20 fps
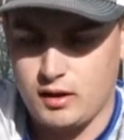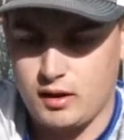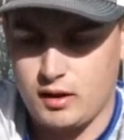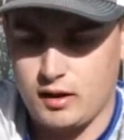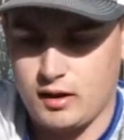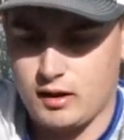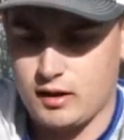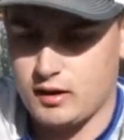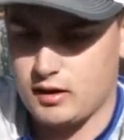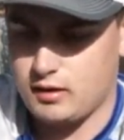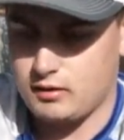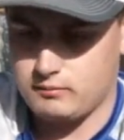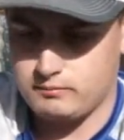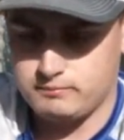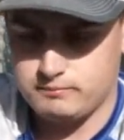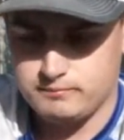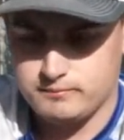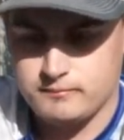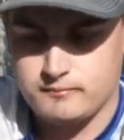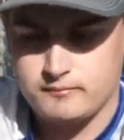
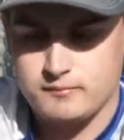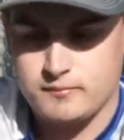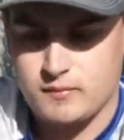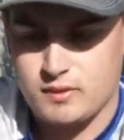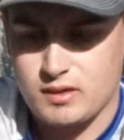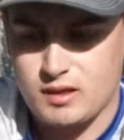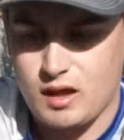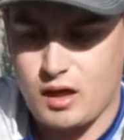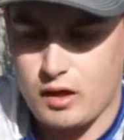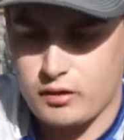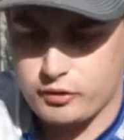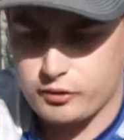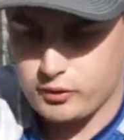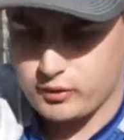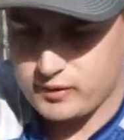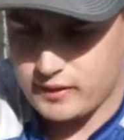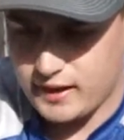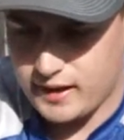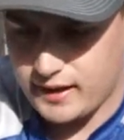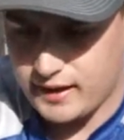Um, other
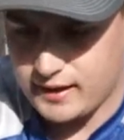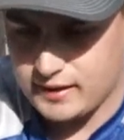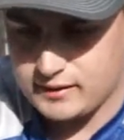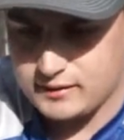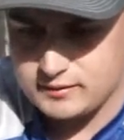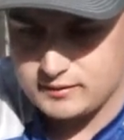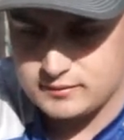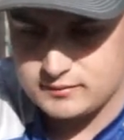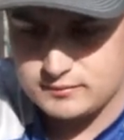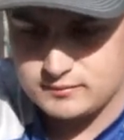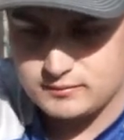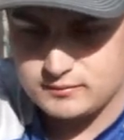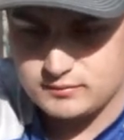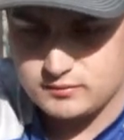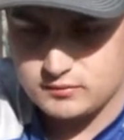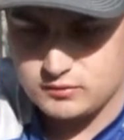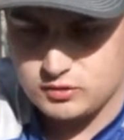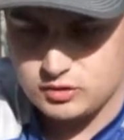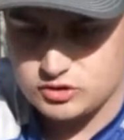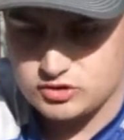than that,
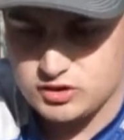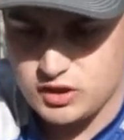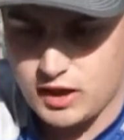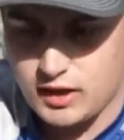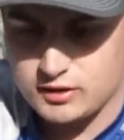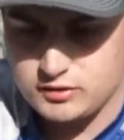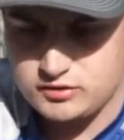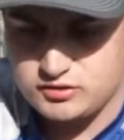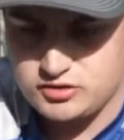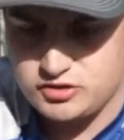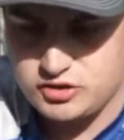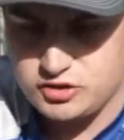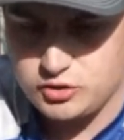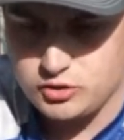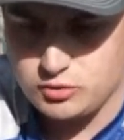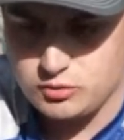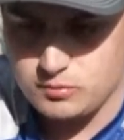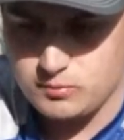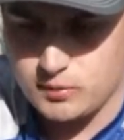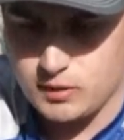there's not
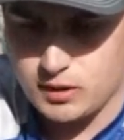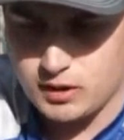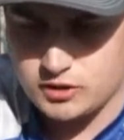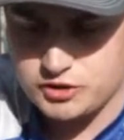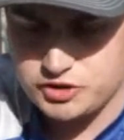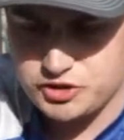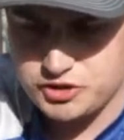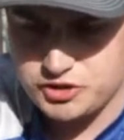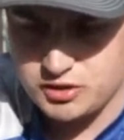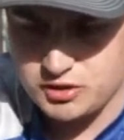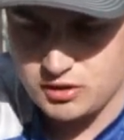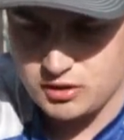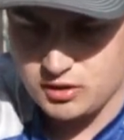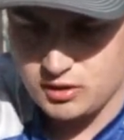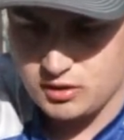too much